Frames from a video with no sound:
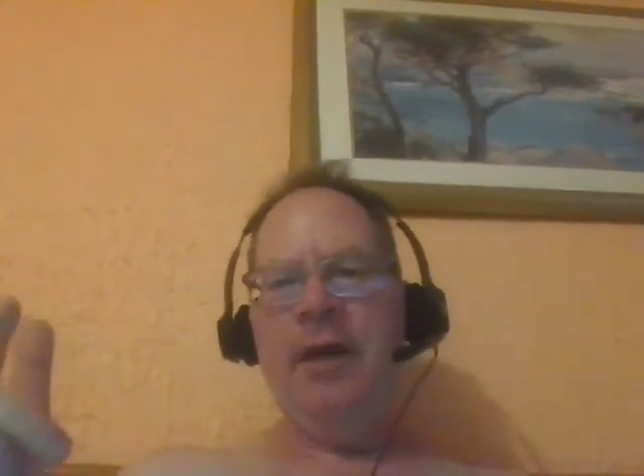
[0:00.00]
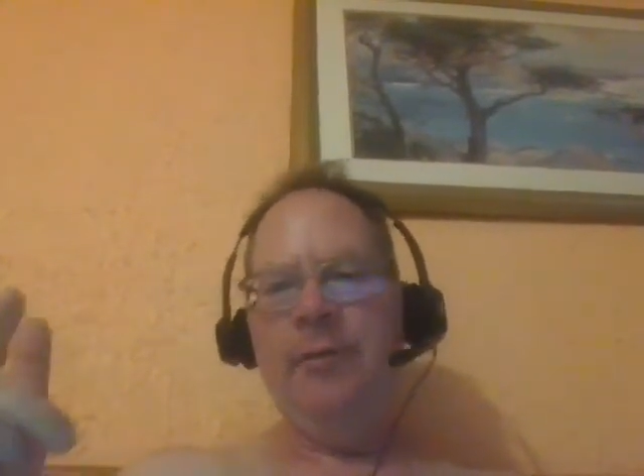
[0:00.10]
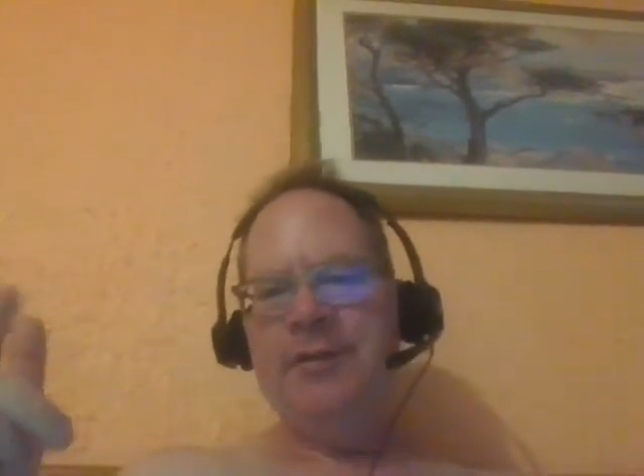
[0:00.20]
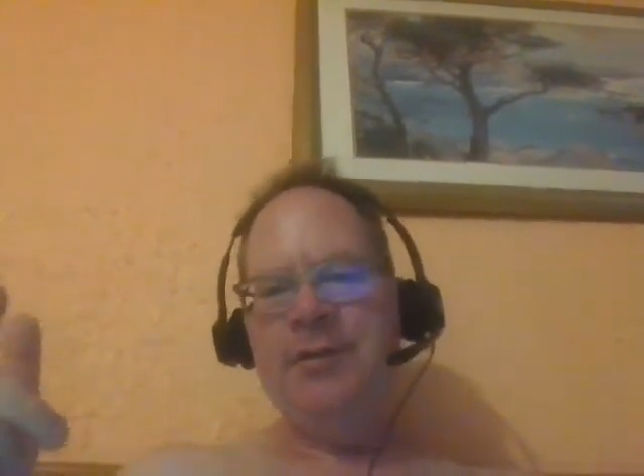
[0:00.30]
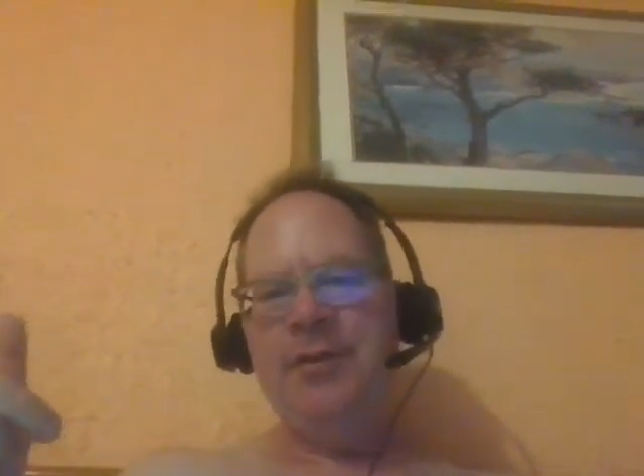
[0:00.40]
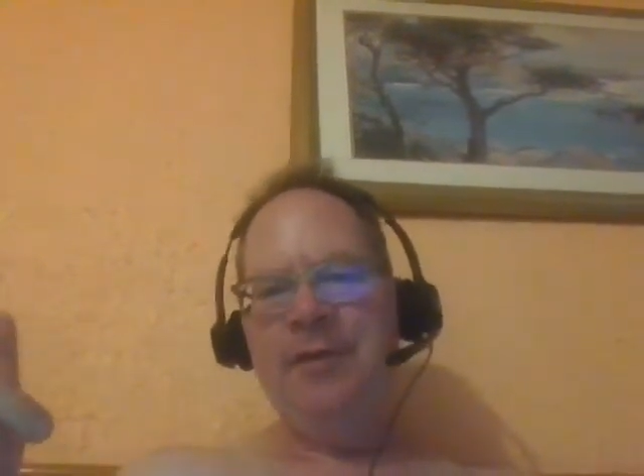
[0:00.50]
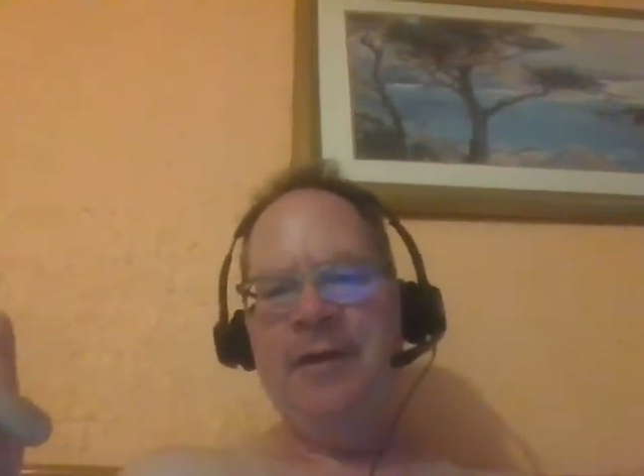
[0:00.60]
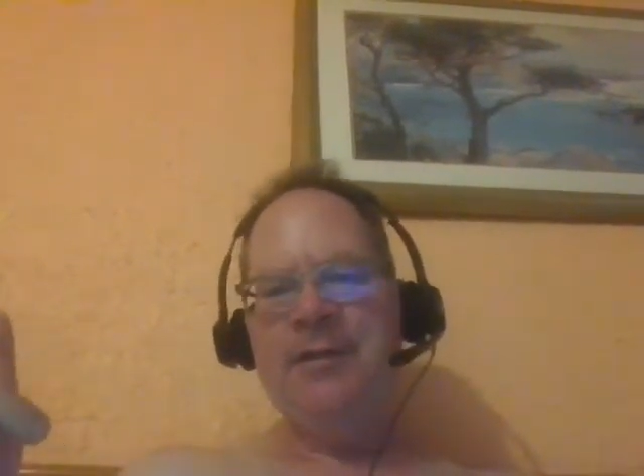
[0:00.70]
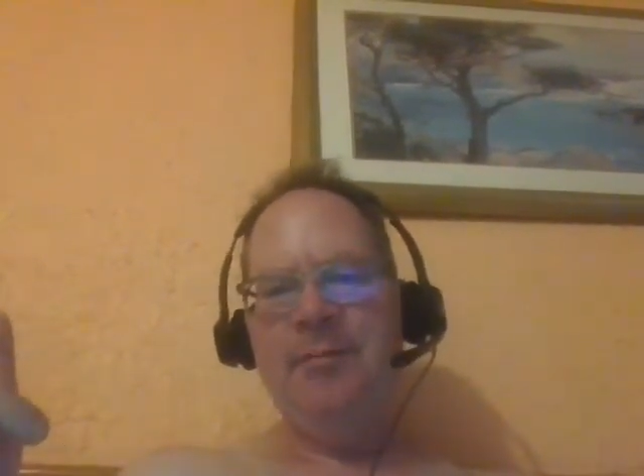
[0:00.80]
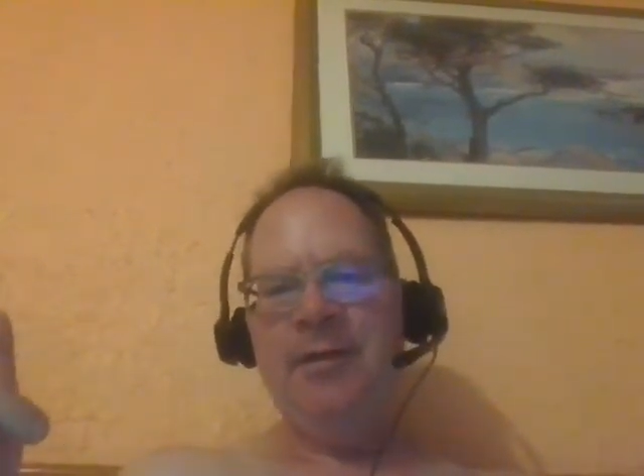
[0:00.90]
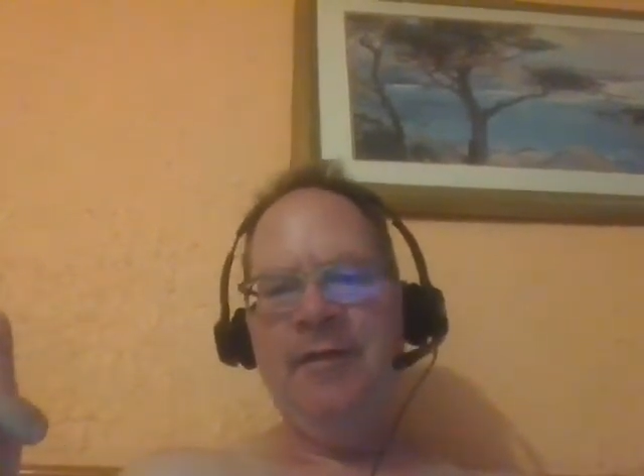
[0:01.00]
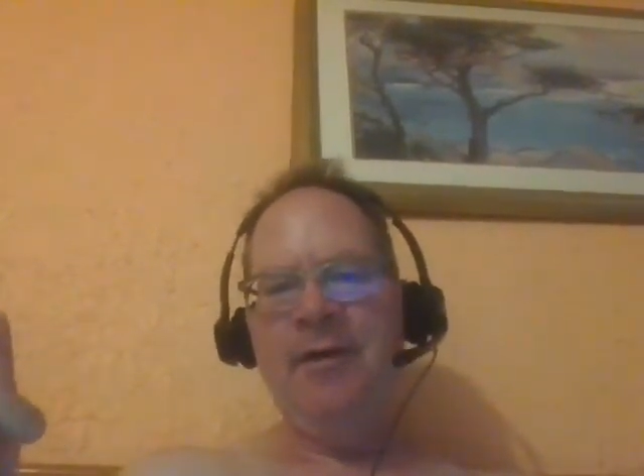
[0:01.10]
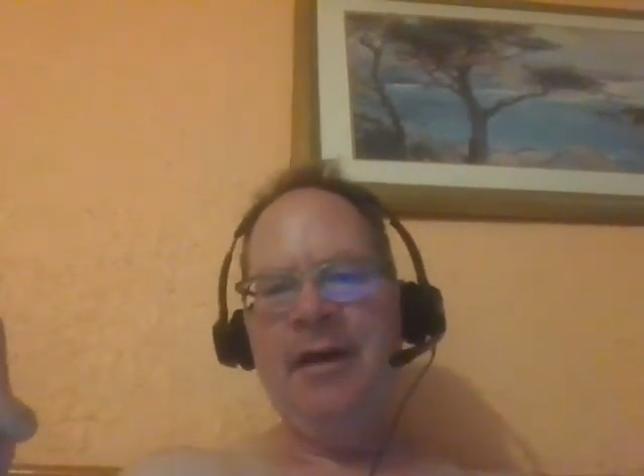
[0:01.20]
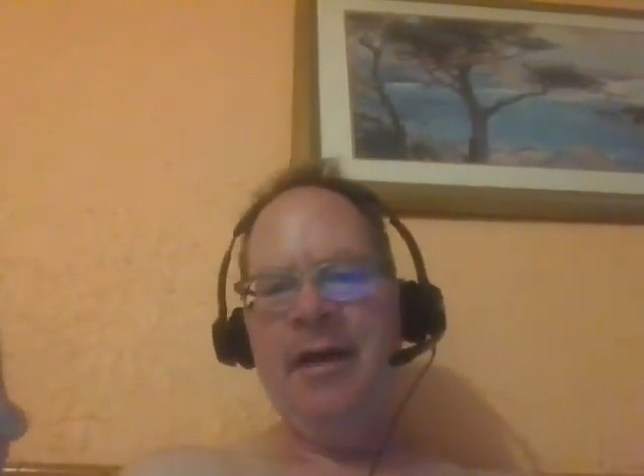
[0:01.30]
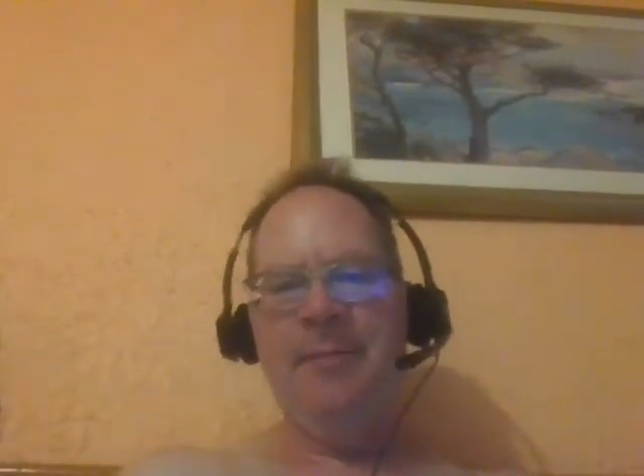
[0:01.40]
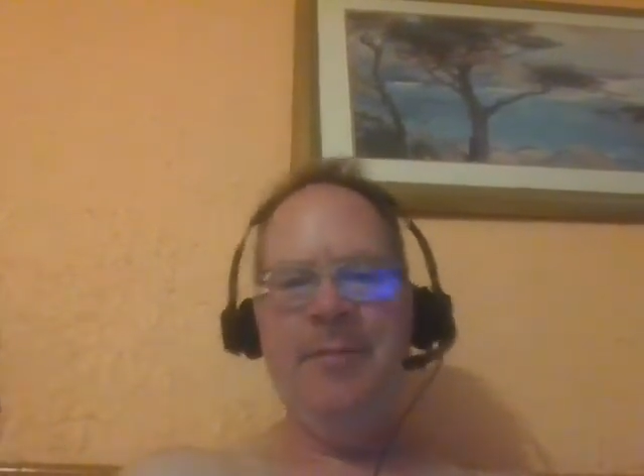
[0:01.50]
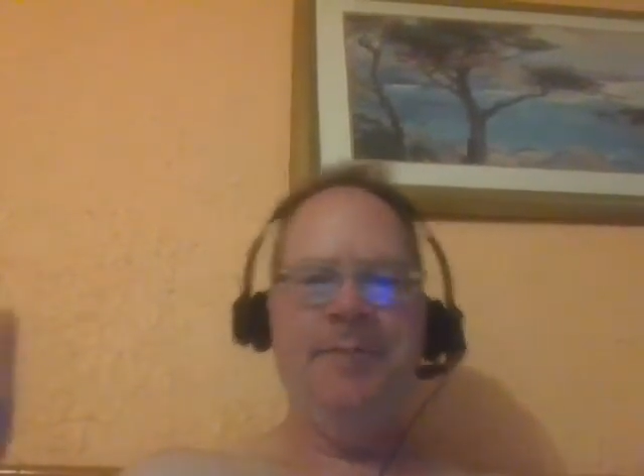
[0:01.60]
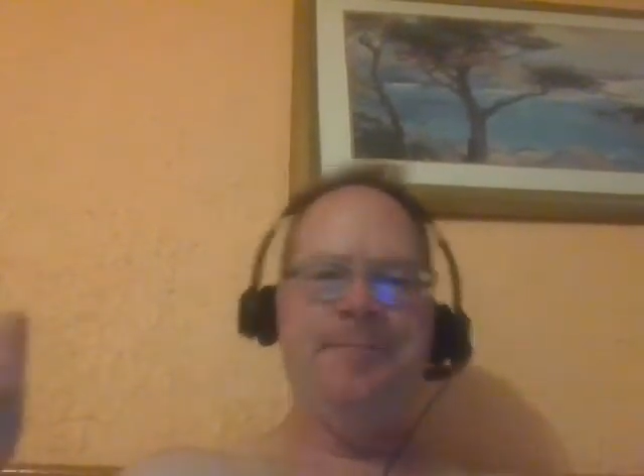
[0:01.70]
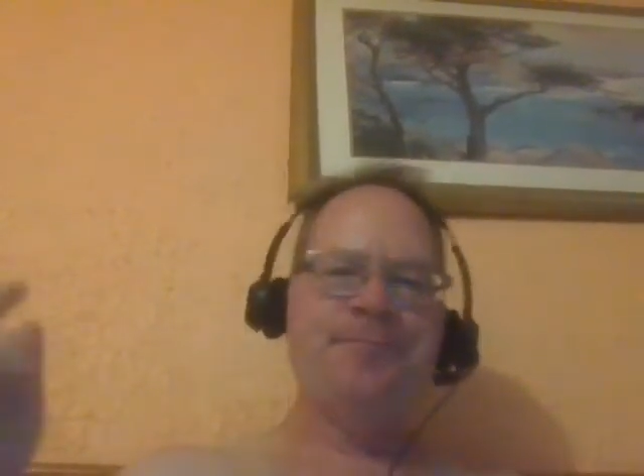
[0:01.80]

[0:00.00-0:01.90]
I wasn't sure if I should believe that or not, but